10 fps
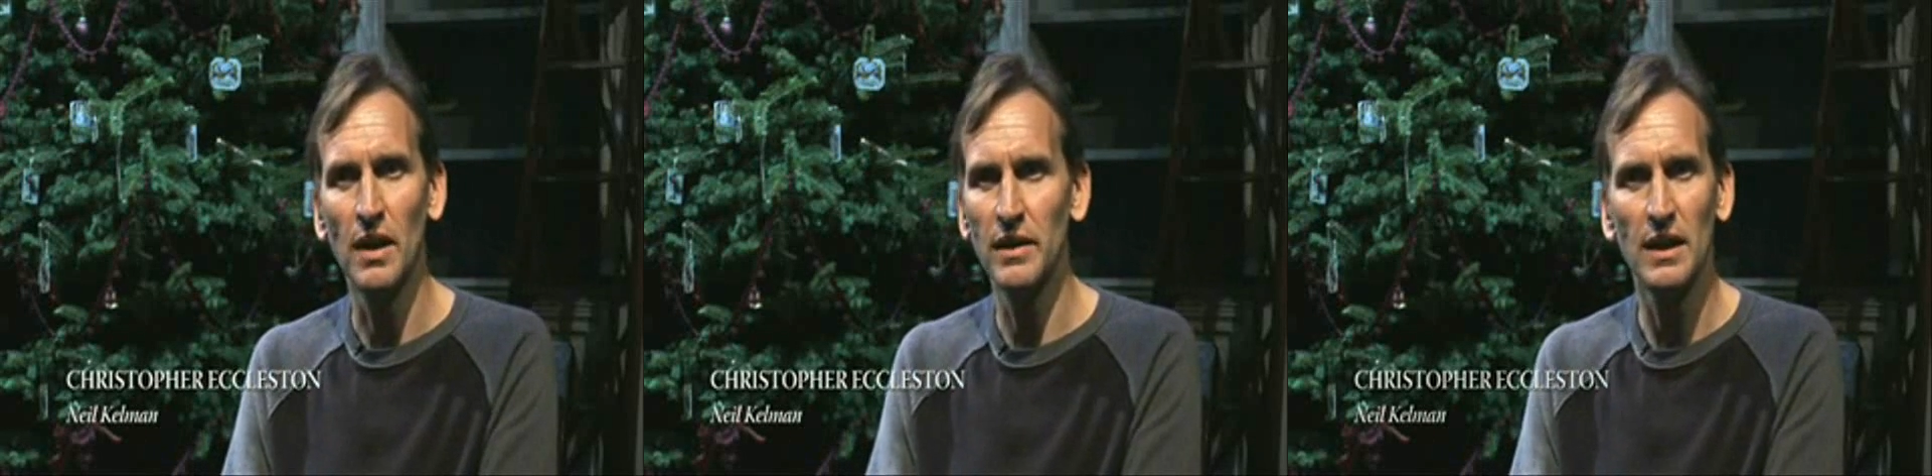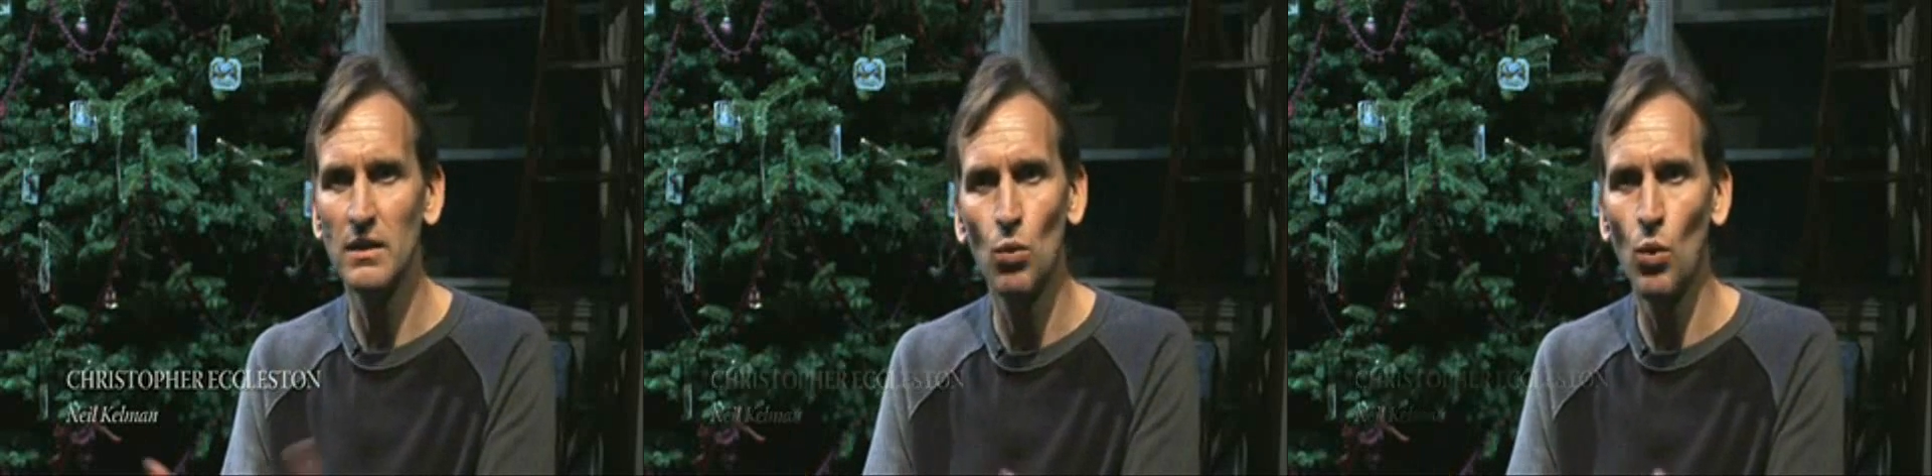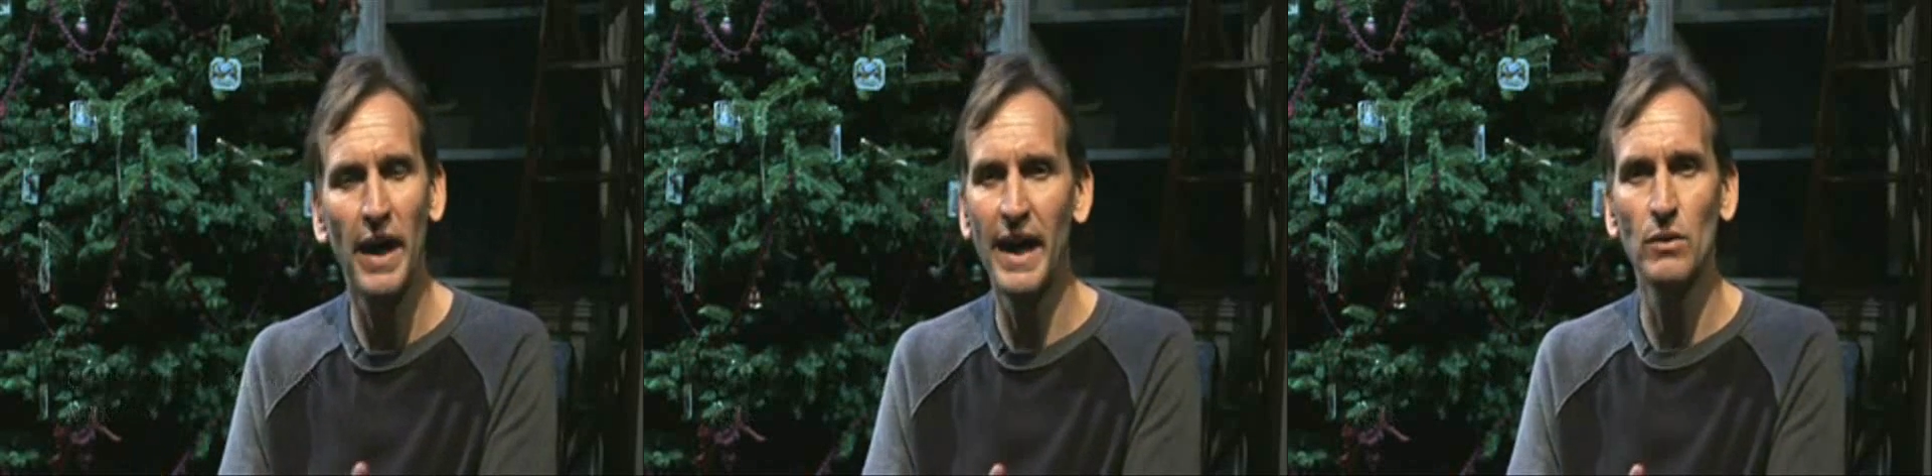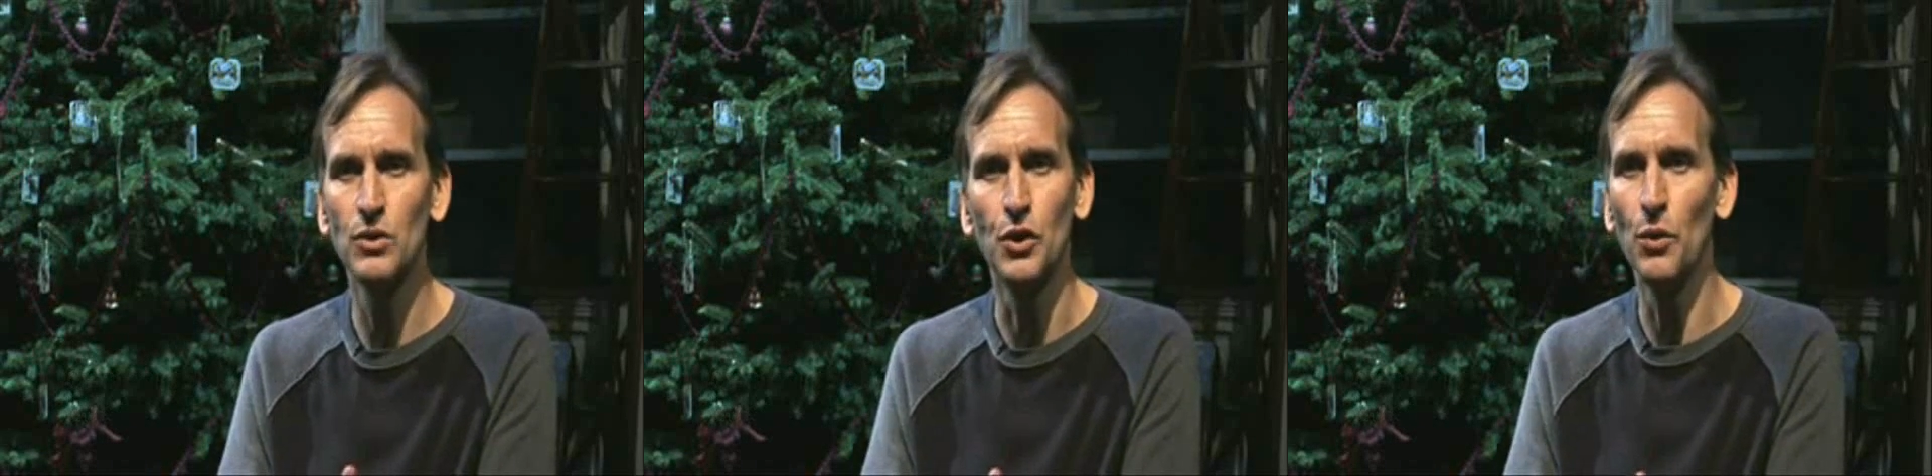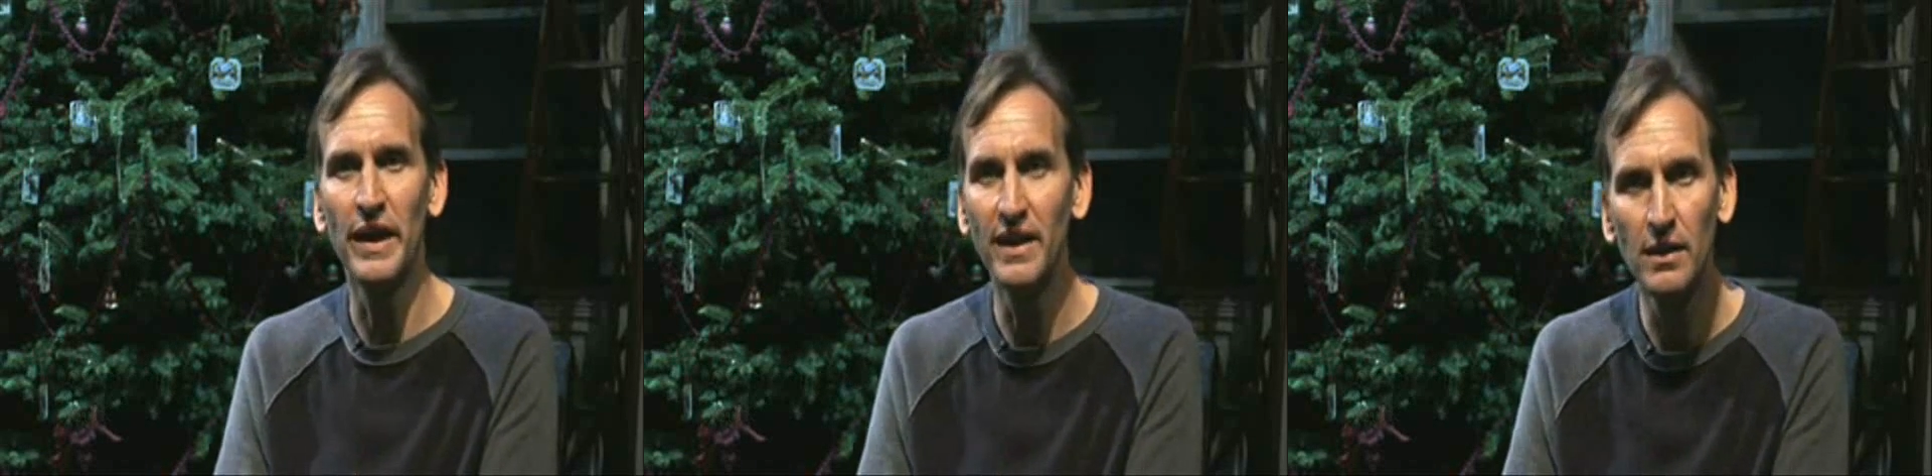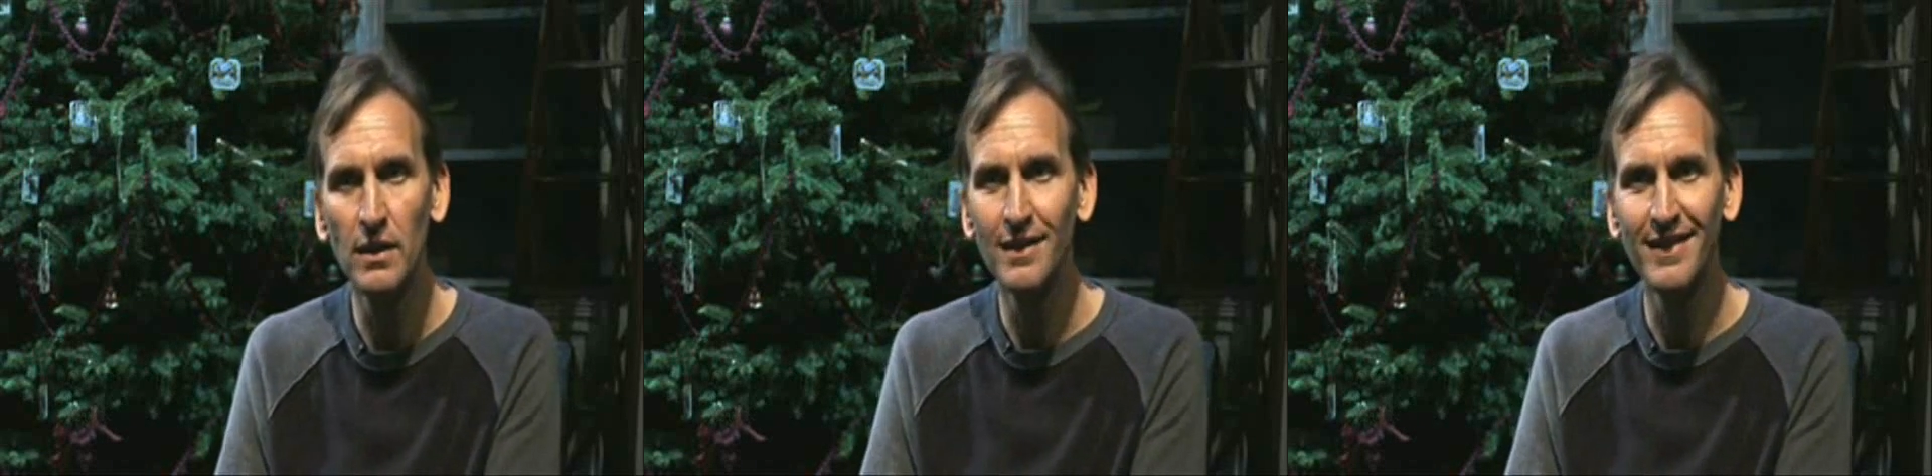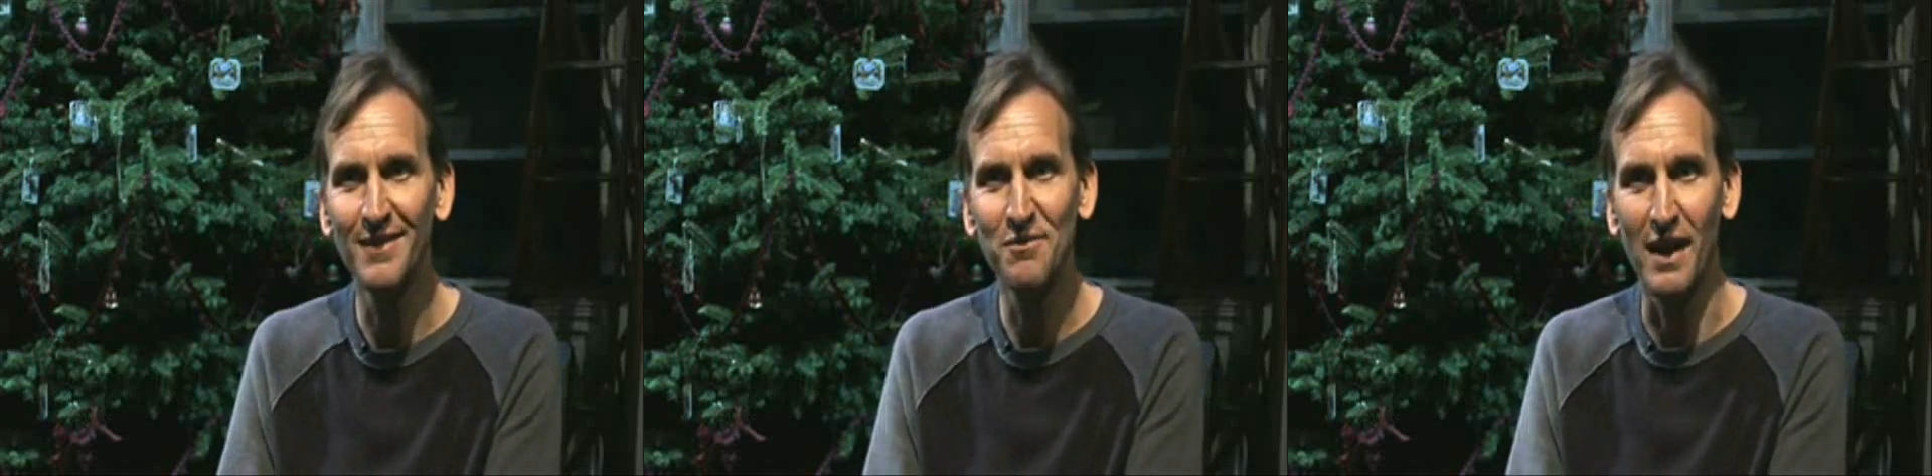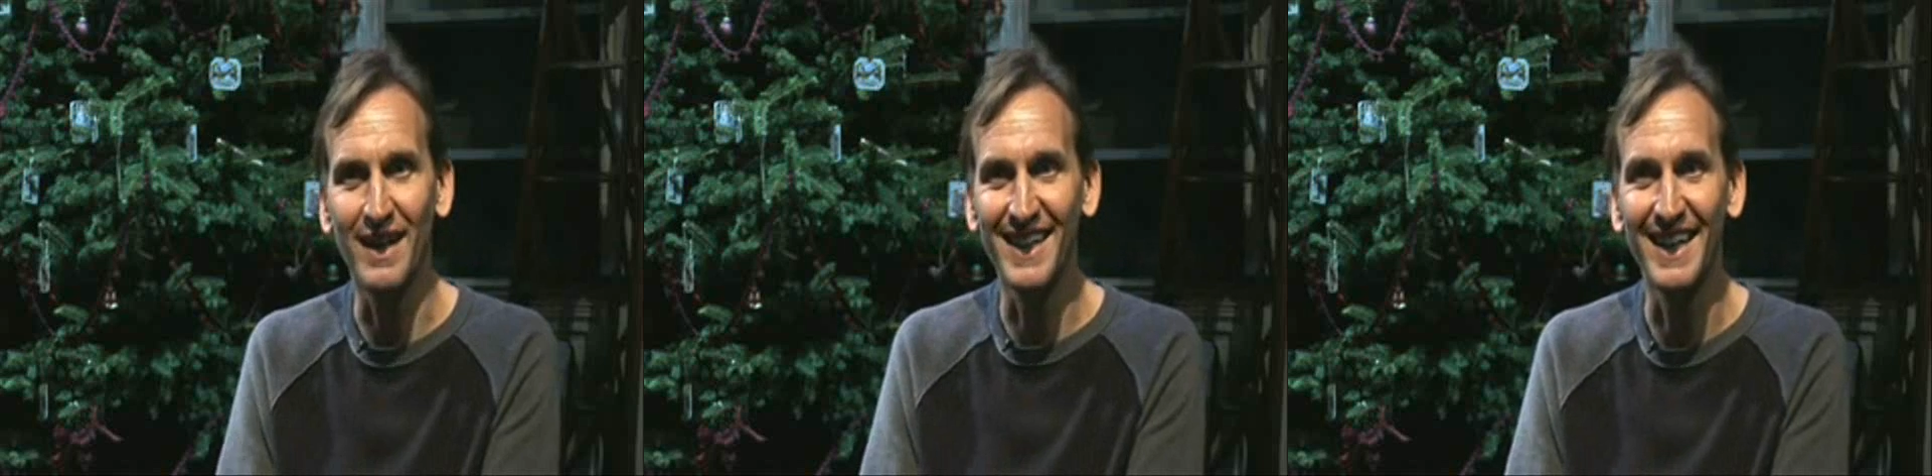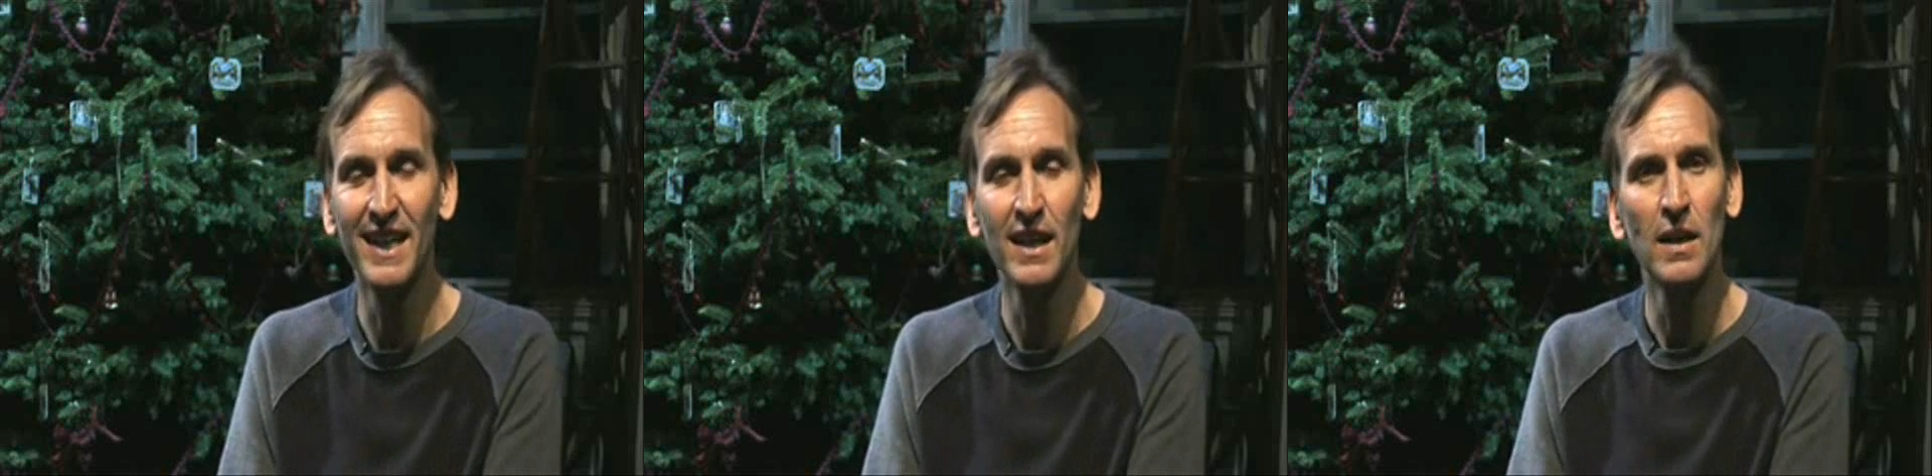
I think, why else do it, frankly?